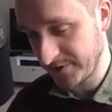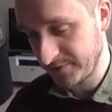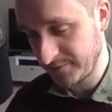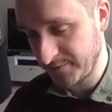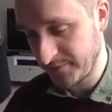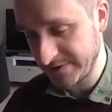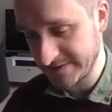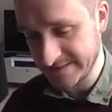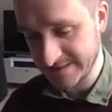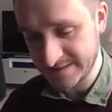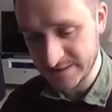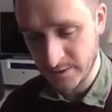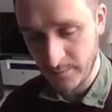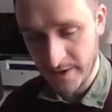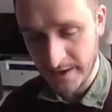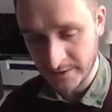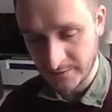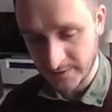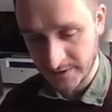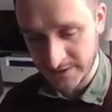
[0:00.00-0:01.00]
business
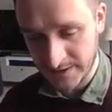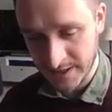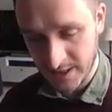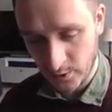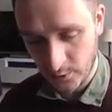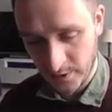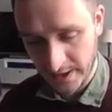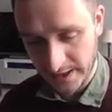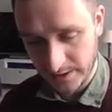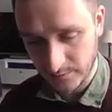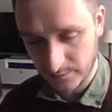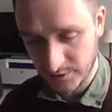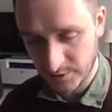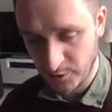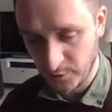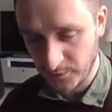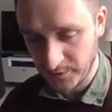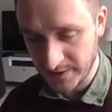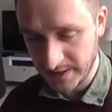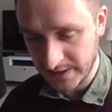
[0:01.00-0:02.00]
domain right now can be
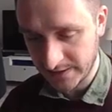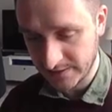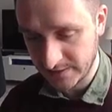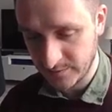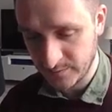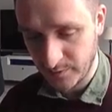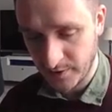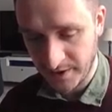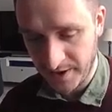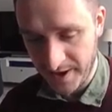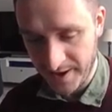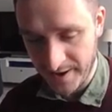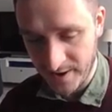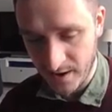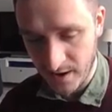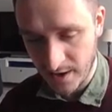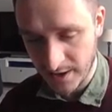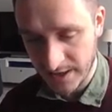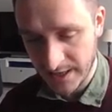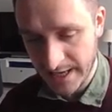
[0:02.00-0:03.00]
dominated by
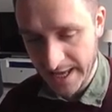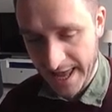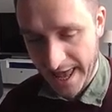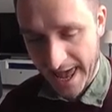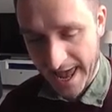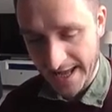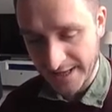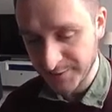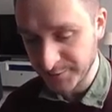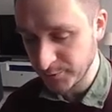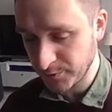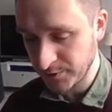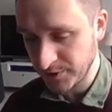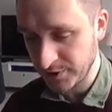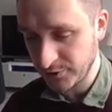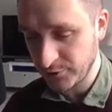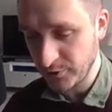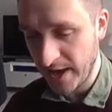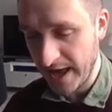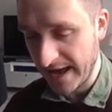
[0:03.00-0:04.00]
AI, and you will
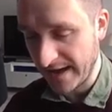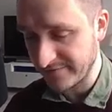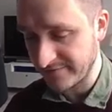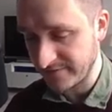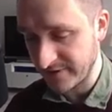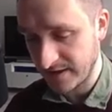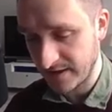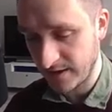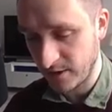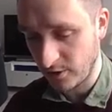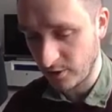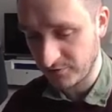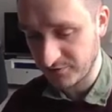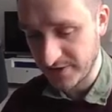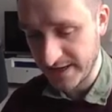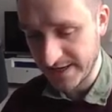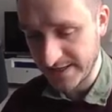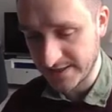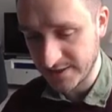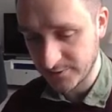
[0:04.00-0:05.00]
need to have a lot of
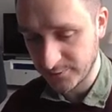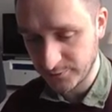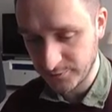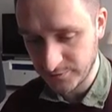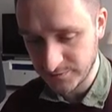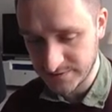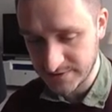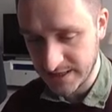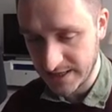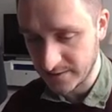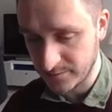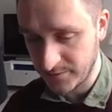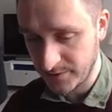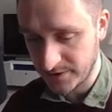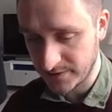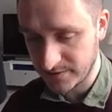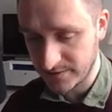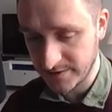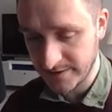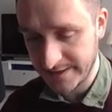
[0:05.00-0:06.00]
data to use that.
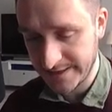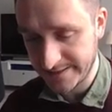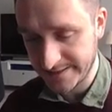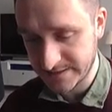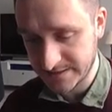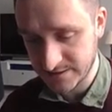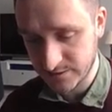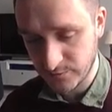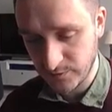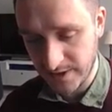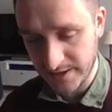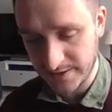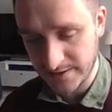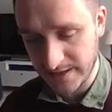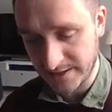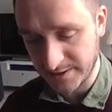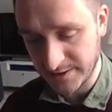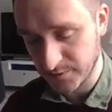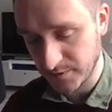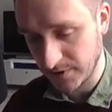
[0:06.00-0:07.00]
But it's great
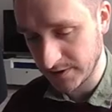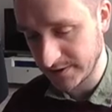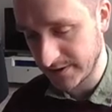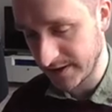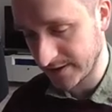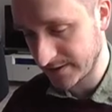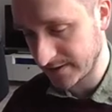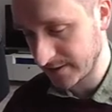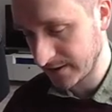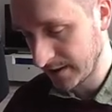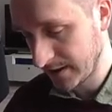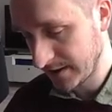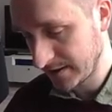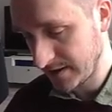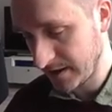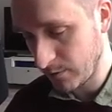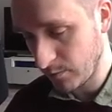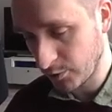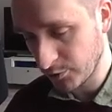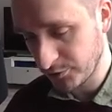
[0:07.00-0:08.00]
actually that
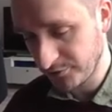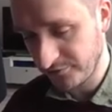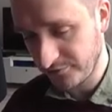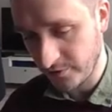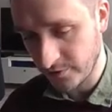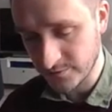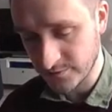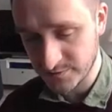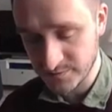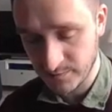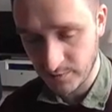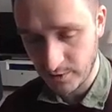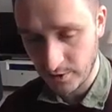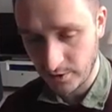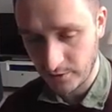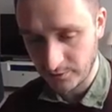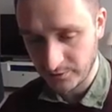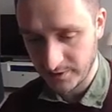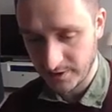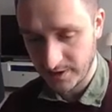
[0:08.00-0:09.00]
they want to focus
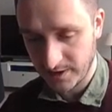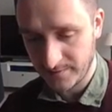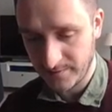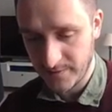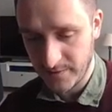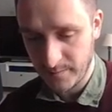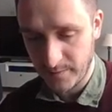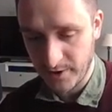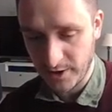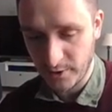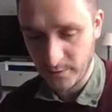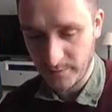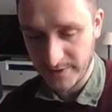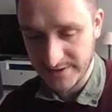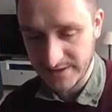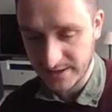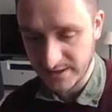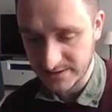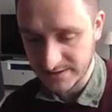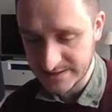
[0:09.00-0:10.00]
more on the
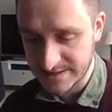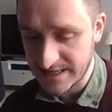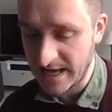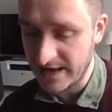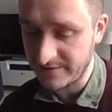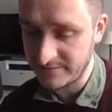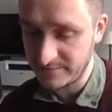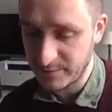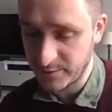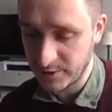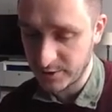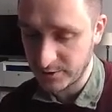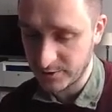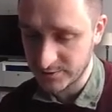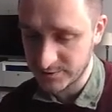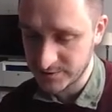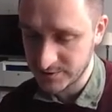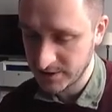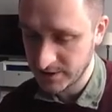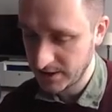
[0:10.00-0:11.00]
biomedical stuff,
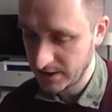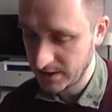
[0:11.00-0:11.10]
because